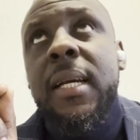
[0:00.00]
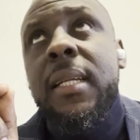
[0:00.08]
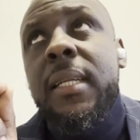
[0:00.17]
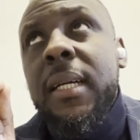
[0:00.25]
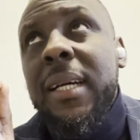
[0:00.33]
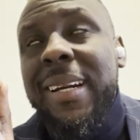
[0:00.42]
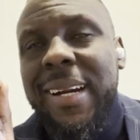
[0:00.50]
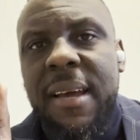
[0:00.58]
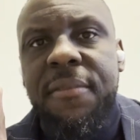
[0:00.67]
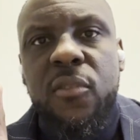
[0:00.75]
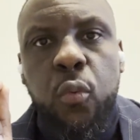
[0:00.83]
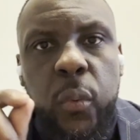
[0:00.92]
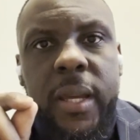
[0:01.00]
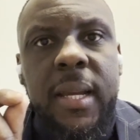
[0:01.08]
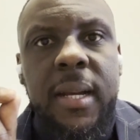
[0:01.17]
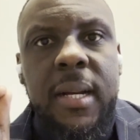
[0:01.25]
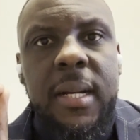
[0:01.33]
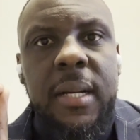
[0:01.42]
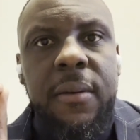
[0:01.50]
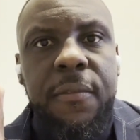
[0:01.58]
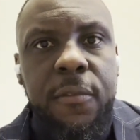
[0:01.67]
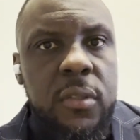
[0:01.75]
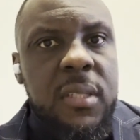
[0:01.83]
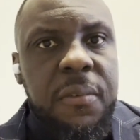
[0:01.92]
the left-wing
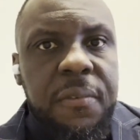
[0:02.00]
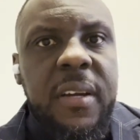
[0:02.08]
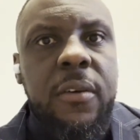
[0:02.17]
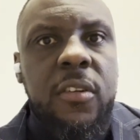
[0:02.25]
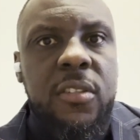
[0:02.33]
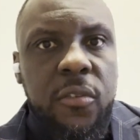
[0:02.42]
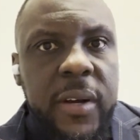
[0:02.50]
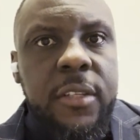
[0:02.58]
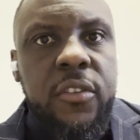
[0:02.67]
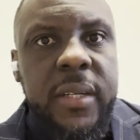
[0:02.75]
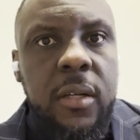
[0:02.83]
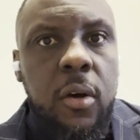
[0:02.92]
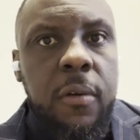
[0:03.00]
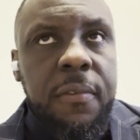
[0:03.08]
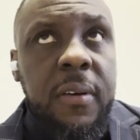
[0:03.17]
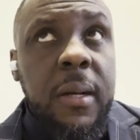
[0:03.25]
vociferous rhetoric of